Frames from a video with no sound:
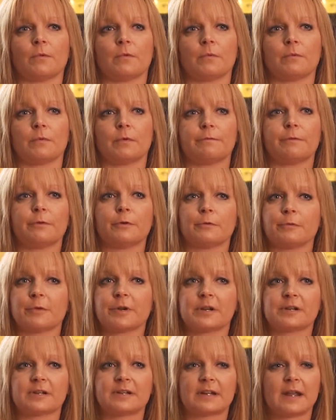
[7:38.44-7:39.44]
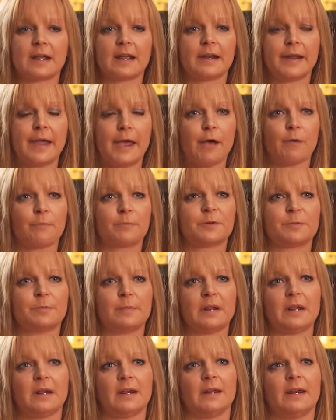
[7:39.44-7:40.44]
Referred Real Estate helped
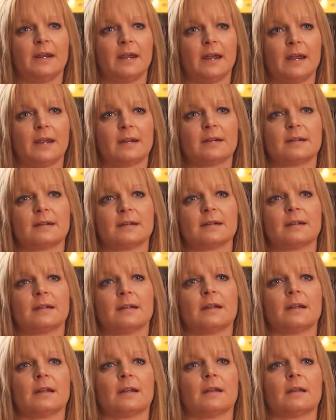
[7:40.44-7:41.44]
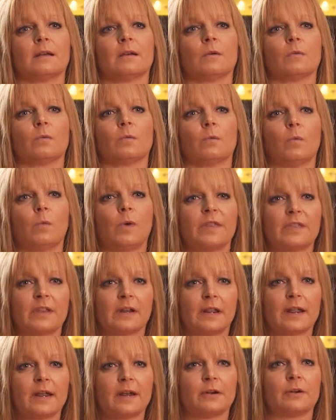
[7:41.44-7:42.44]
me get with a
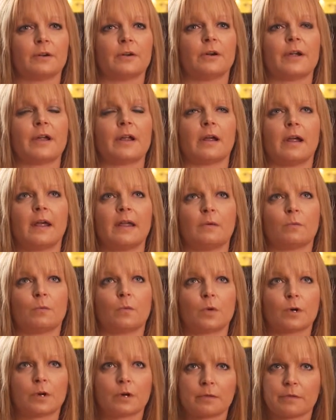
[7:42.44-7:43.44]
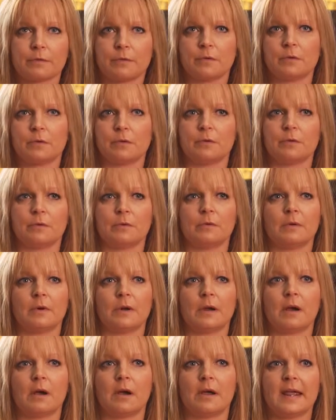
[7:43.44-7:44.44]
lender and work through
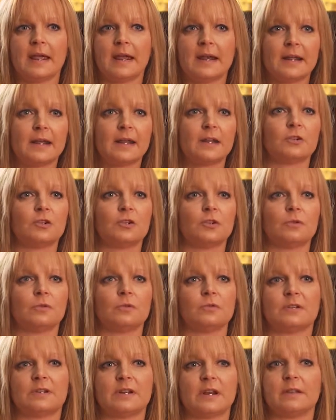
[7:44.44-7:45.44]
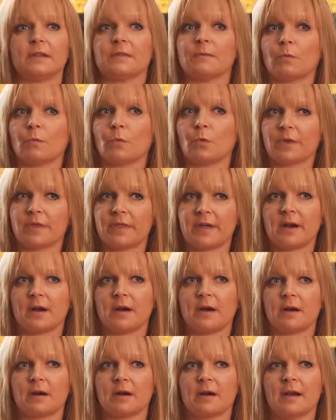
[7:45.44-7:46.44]
any issues that were
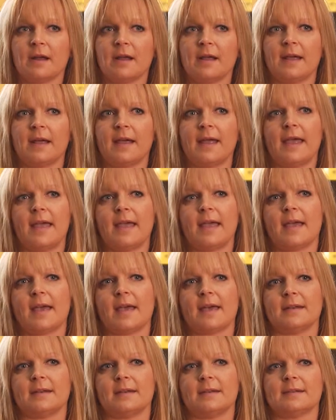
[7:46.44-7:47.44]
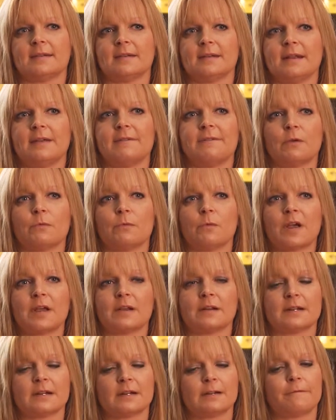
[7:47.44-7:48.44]
there. And if it
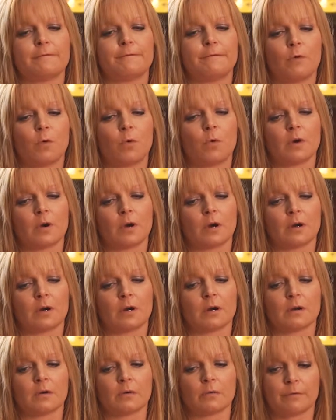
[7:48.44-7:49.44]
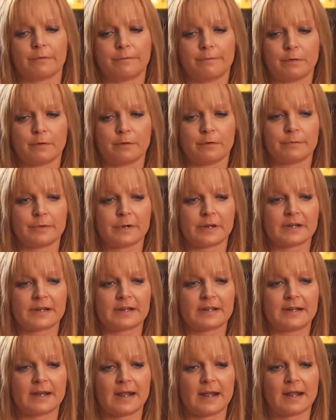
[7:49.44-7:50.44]
wasn't for Referred Real
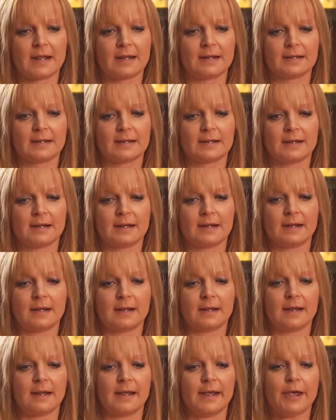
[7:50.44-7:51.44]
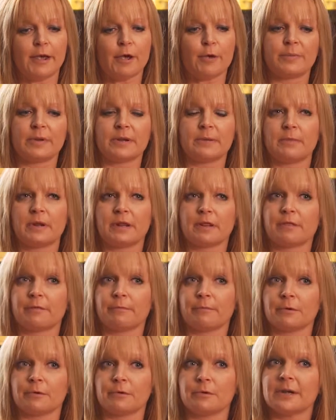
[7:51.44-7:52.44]
Estate helping me
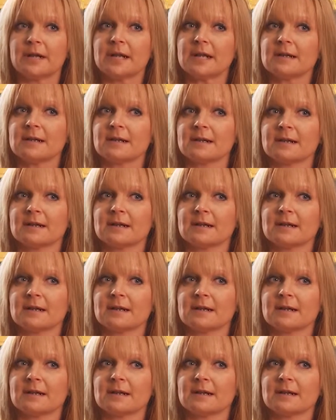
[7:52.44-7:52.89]
through it,